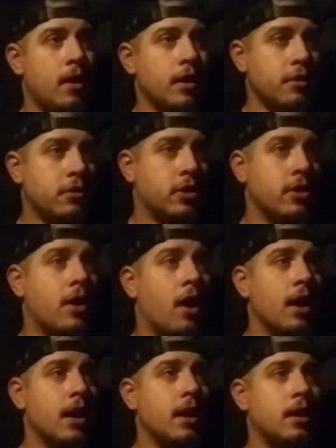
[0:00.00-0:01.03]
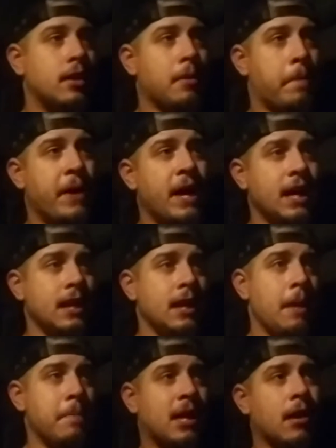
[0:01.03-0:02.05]
You should not
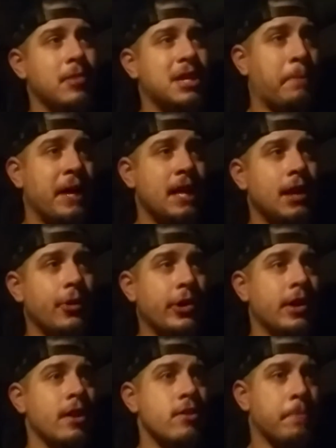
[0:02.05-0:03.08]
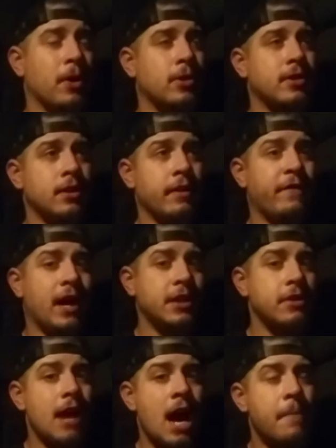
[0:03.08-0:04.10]
depend and become a dependent on another person to
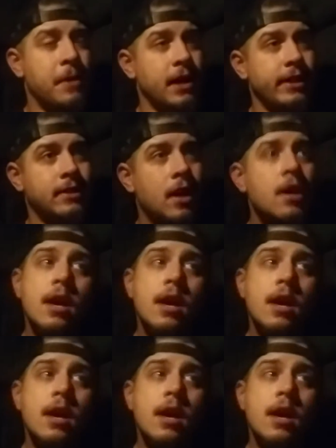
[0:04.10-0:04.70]
find your happiness.